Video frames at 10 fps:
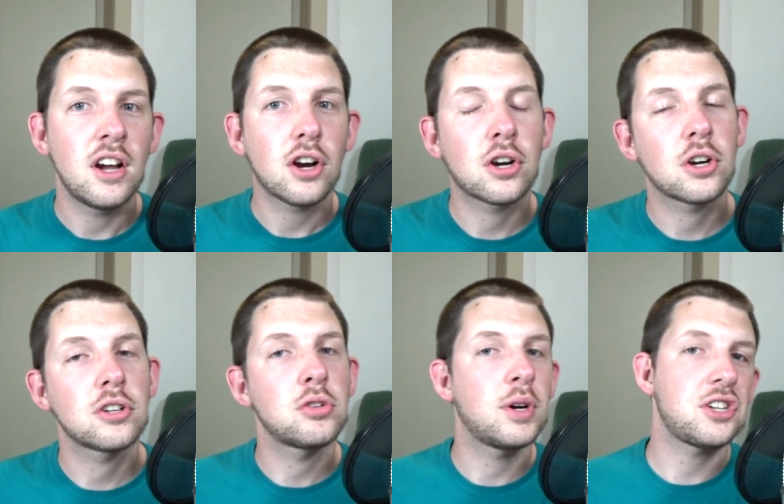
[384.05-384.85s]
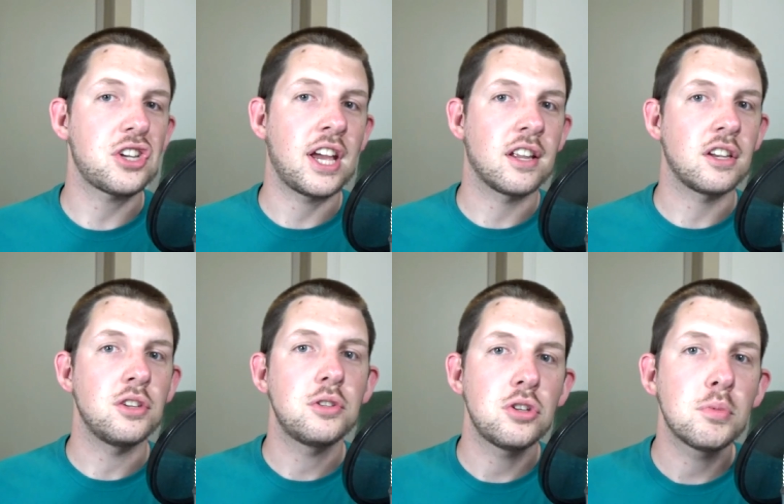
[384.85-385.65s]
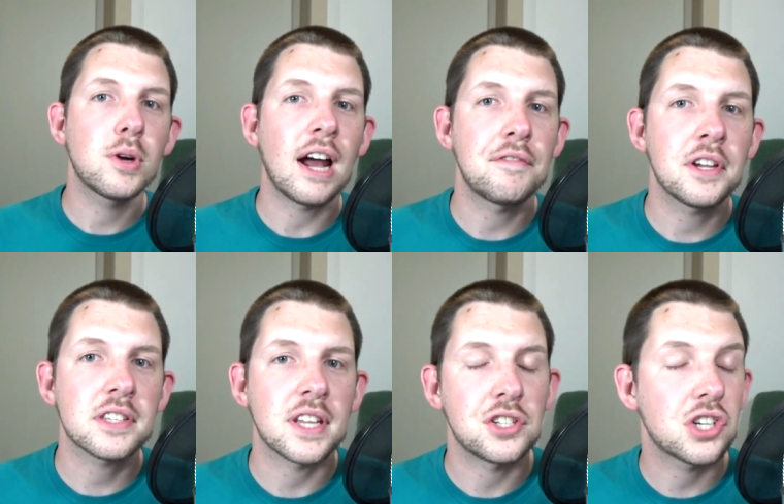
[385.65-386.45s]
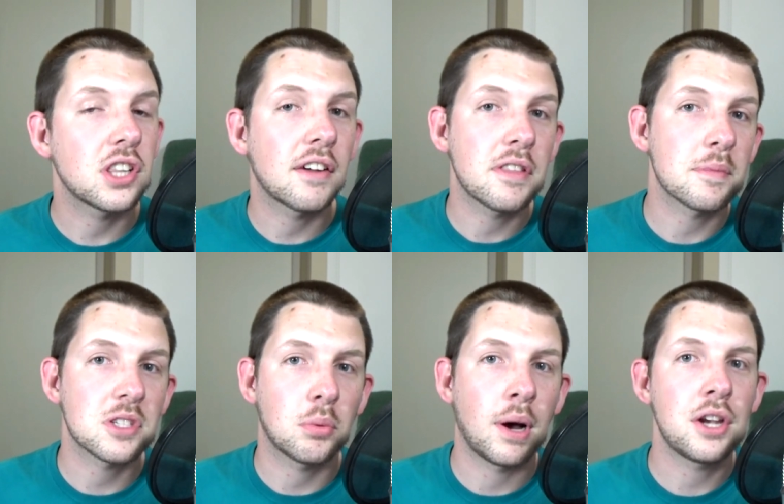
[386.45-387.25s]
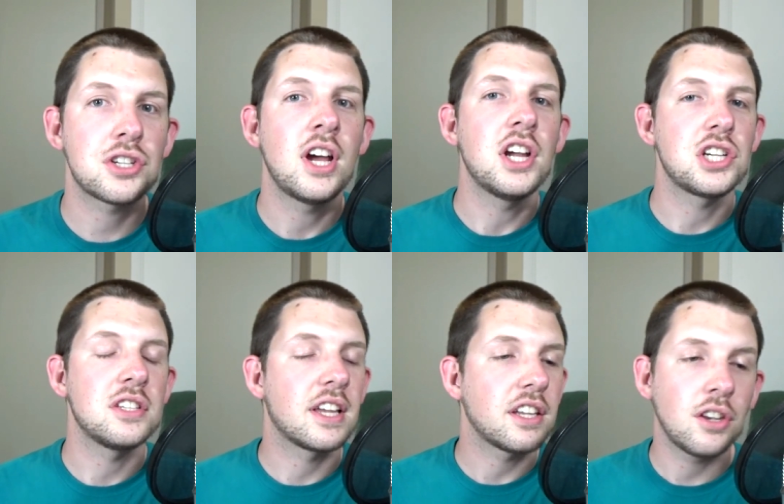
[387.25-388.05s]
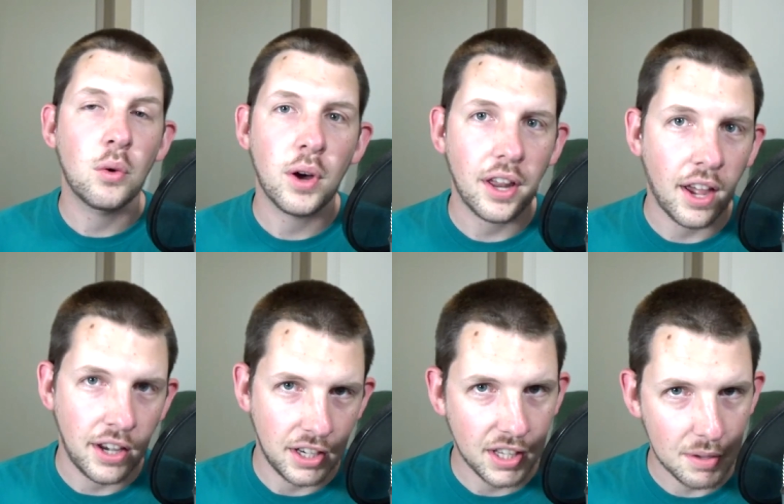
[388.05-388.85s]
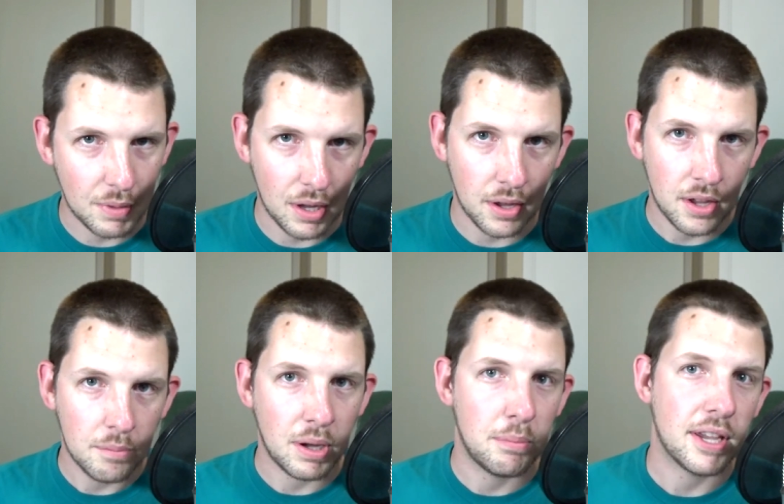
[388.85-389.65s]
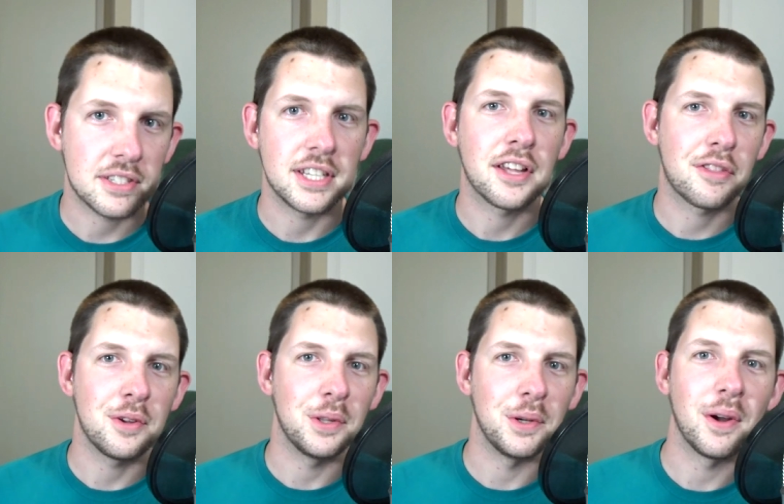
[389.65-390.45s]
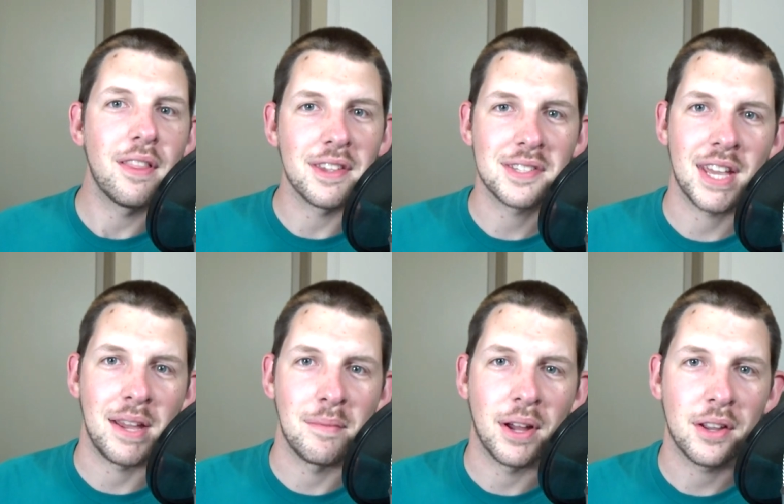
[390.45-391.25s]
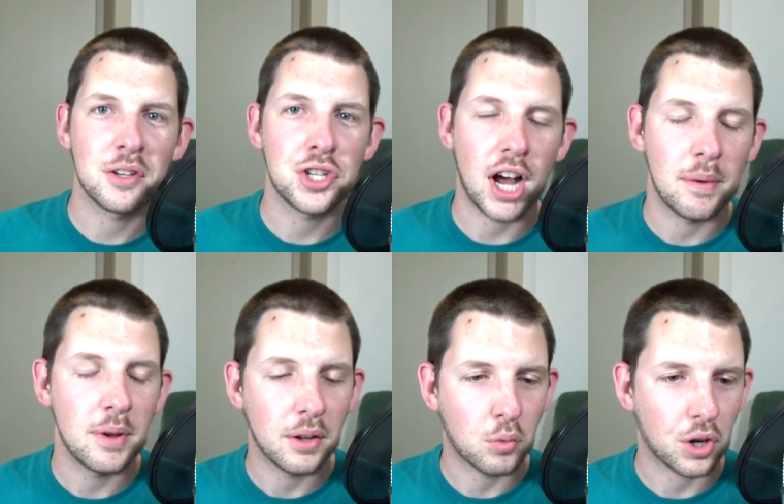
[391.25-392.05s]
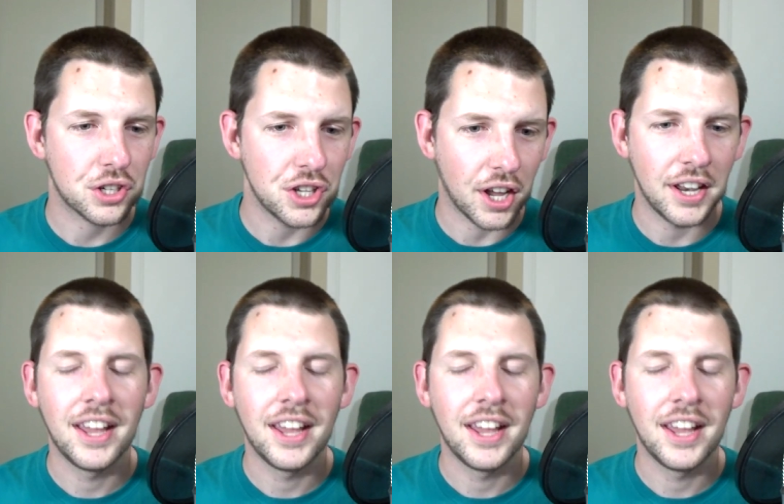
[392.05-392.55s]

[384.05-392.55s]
her Twitch and YouTube graphics, and she loved them so much, she's like, you know what, I need to get my bestie Cthulhu the same job work done.